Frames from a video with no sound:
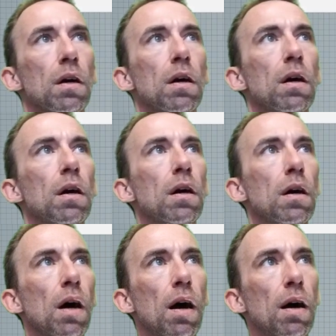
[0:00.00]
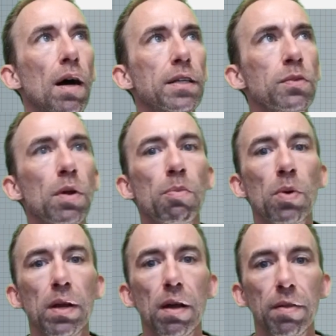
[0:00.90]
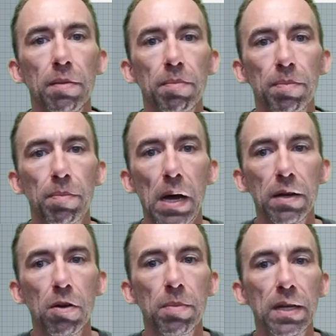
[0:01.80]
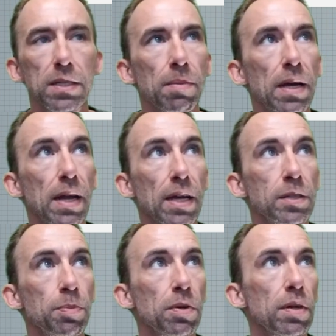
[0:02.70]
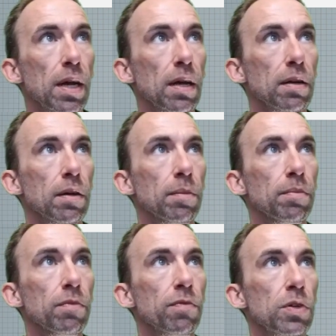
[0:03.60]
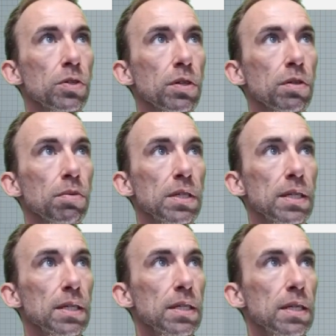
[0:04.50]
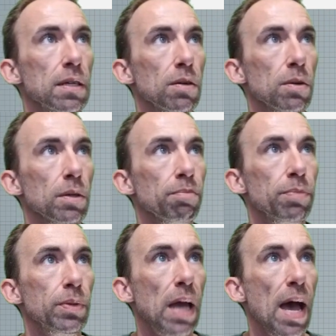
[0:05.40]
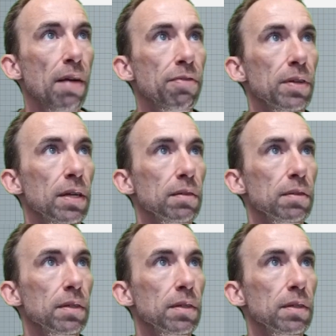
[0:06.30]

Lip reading: I just want to point out that by no means am I an expert at Fusion 360 or CAD for that,